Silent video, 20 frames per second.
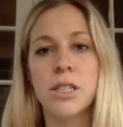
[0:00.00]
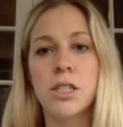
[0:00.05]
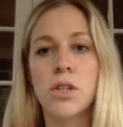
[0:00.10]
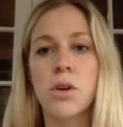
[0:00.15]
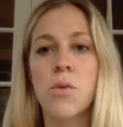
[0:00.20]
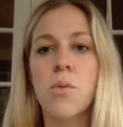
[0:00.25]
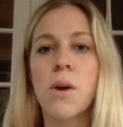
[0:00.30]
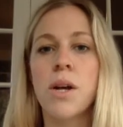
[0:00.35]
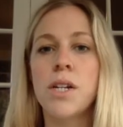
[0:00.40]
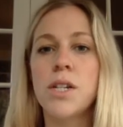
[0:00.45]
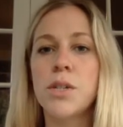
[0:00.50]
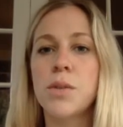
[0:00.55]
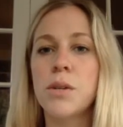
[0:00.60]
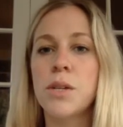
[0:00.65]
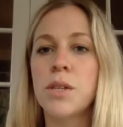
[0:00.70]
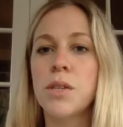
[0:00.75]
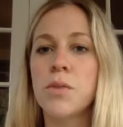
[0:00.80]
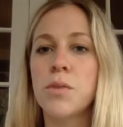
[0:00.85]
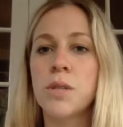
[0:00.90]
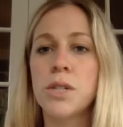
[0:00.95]
So when
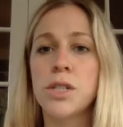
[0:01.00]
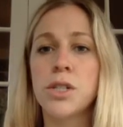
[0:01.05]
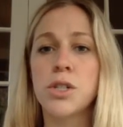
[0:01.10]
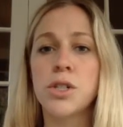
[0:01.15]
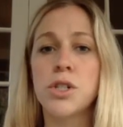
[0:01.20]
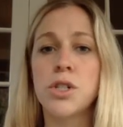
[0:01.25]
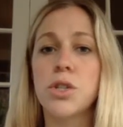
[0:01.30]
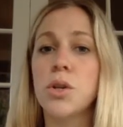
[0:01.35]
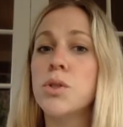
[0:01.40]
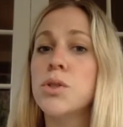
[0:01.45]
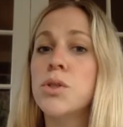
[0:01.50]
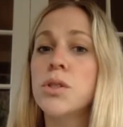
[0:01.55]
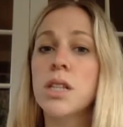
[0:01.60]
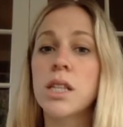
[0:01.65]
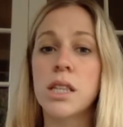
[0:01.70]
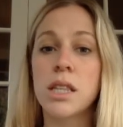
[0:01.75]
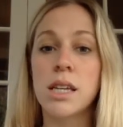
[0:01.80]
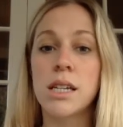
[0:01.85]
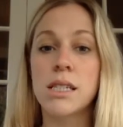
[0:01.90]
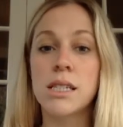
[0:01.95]
doing the research, those are
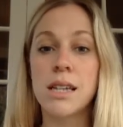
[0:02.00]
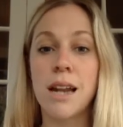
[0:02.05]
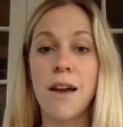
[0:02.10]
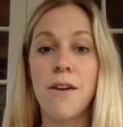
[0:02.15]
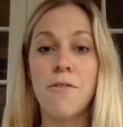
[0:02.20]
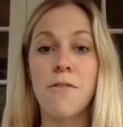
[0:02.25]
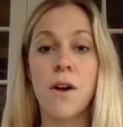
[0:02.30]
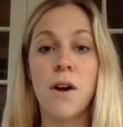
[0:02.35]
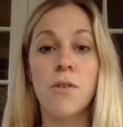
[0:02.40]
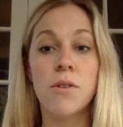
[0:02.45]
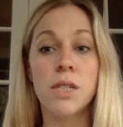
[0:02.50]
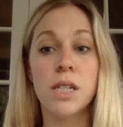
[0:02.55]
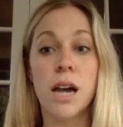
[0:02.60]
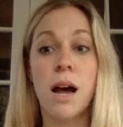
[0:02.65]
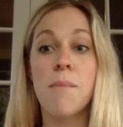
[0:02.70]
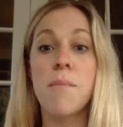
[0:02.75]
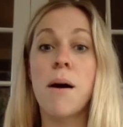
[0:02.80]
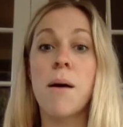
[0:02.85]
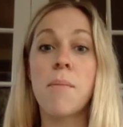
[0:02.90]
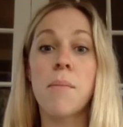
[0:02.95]
the things that I found
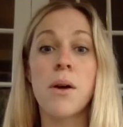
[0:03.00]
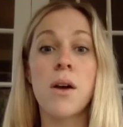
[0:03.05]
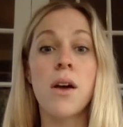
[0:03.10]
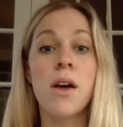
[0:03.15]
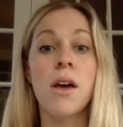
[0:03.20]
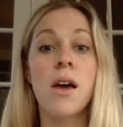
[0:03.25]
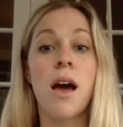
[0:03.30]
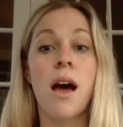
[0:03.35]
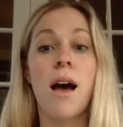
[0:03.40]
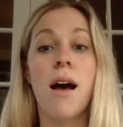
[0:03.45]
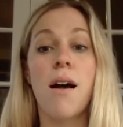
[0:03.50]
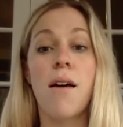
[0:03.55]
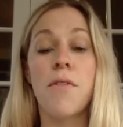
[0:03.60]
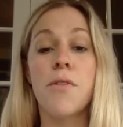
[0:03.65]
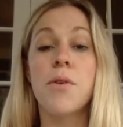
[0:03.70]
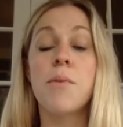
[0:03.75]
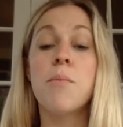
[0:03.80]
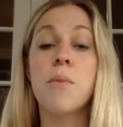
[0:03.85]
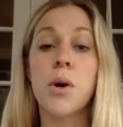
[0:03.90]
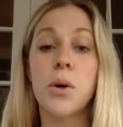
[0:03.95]
come up
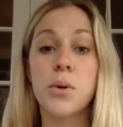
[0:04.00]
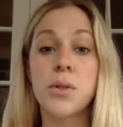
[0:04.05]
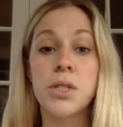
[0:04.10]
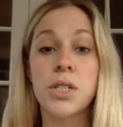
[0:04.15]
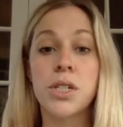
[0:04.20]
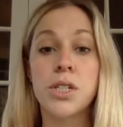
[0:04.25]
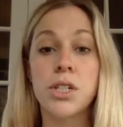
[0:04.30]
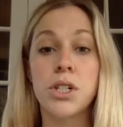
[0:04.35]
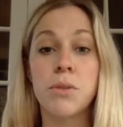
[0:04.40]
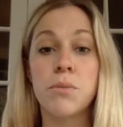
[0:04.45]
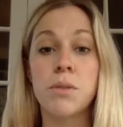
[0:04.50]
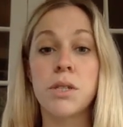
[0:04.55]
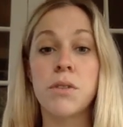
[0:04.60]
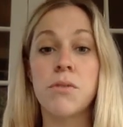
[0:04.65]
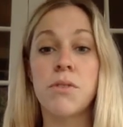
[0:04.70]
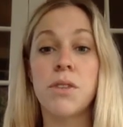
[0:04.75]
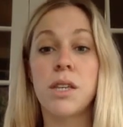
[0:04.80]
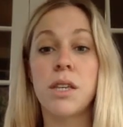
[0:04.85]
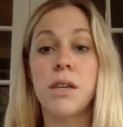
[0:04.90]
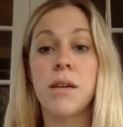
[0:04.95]
the most in terms
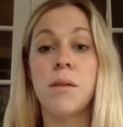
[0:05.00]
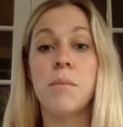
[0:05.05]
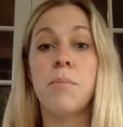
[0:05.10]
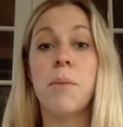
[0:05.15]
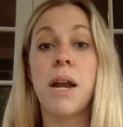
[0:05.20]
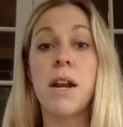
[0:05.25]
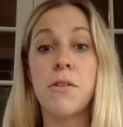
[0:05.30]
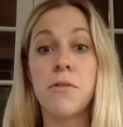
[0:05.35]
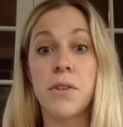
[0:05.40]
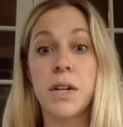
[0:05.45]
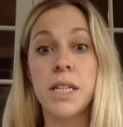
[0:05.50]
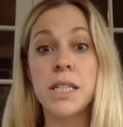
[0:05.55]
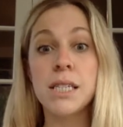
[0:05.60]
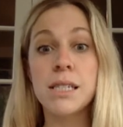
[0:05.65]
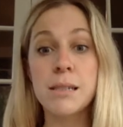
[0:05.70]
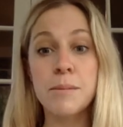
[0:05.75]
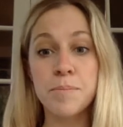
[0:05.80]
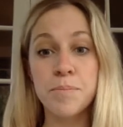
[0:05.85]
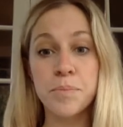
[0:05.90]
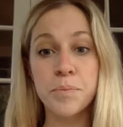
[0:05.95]
of the
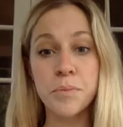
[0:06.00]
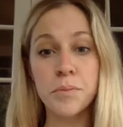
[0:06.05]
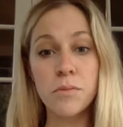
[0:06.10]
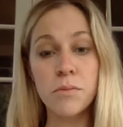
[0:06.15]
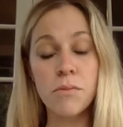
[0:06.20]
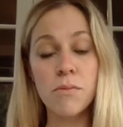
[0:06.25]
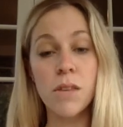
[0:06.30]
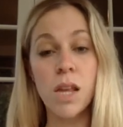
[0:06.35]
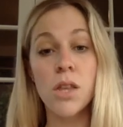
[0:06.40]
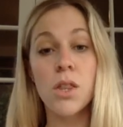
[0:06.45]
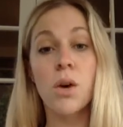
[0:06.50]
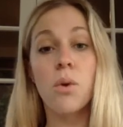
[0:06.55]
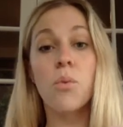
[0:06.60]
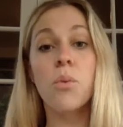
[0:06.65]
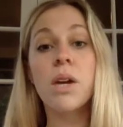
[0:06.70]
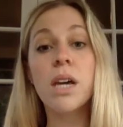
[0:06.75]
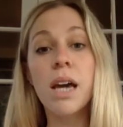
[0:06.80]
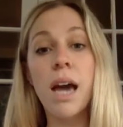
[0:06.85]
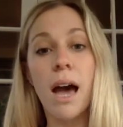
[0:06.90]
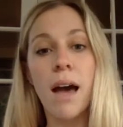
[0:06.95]
benefits that
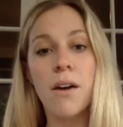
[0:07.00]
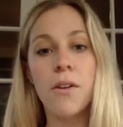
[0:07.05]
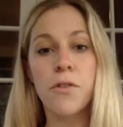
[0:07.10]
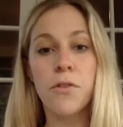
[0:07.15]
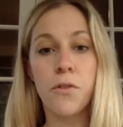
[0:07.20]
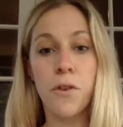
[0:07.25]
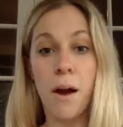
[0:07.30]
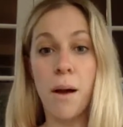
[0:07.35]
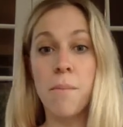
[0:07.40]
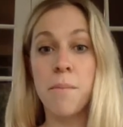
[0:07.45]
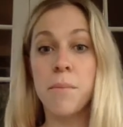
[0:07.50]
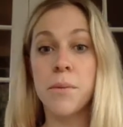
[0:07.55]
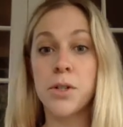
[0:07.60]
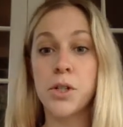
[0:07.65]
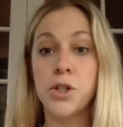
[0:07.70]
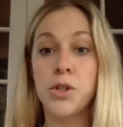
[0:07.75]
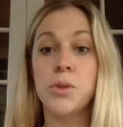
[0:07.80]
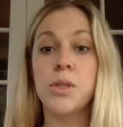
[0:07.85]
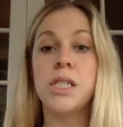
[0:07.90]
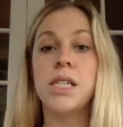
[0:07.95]
we get from
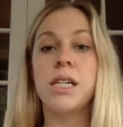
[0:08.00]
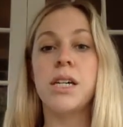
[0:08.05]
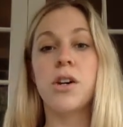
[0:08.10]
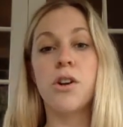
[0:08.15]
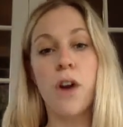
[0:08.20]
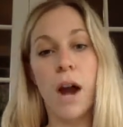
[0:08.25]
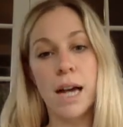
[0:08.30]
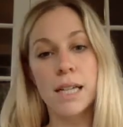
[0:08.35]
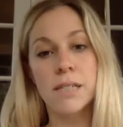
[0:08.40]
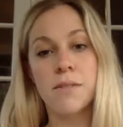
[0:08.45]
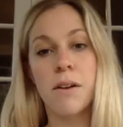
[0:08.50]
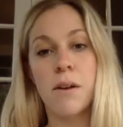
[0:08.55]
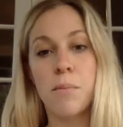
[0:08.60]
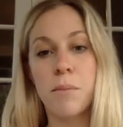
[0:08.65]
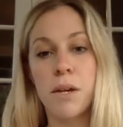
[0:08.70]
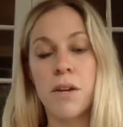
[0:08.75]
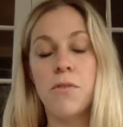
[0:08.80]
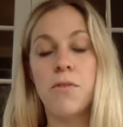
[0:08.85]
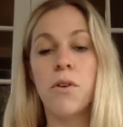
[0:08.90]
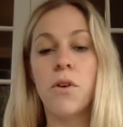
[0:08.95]
choosing grass-fed
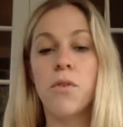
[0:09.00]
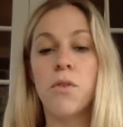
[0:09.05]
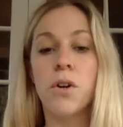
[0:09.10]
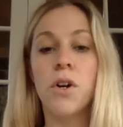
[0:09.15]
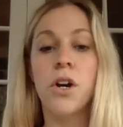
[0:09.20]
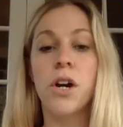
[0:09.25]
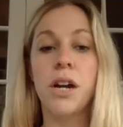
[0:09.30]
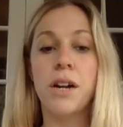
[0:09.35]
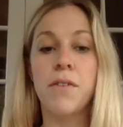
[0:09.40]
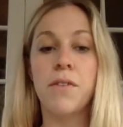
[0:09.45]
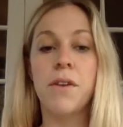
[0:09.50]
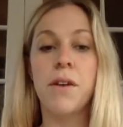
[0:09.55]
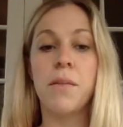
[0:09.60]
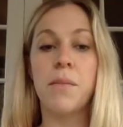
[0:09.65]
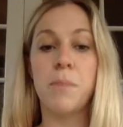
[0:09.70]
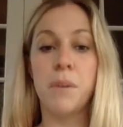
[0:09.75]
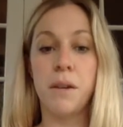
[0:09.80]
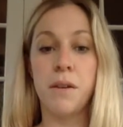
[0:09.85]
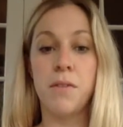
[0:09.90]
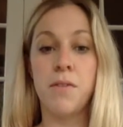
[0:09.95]
beef over
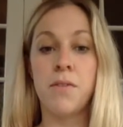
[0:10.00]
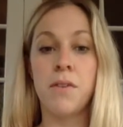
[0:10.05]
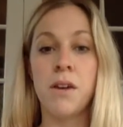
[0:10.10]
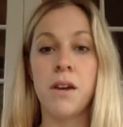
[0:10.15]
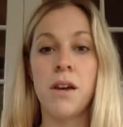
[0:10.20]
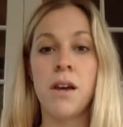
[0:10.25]
grain-fed beef.